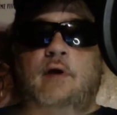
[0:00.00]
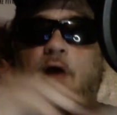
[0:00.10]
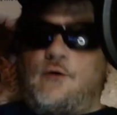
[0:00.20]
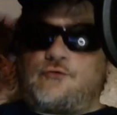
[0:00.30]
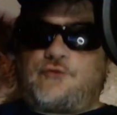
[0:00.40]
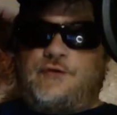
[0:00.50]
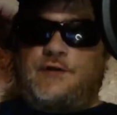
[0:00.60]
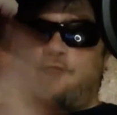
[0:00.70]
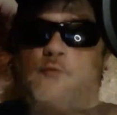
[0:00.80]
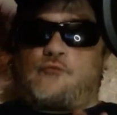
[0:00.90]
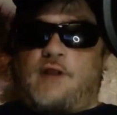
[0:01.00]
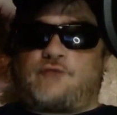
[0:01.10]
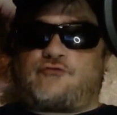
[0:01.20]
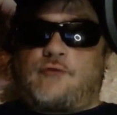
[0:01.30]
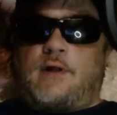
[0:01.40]
out to different
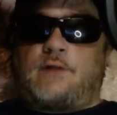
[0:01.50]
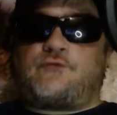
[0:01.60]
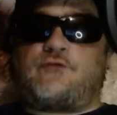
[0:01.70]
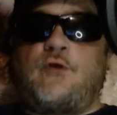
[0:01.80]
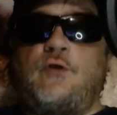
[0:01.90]
restaurants,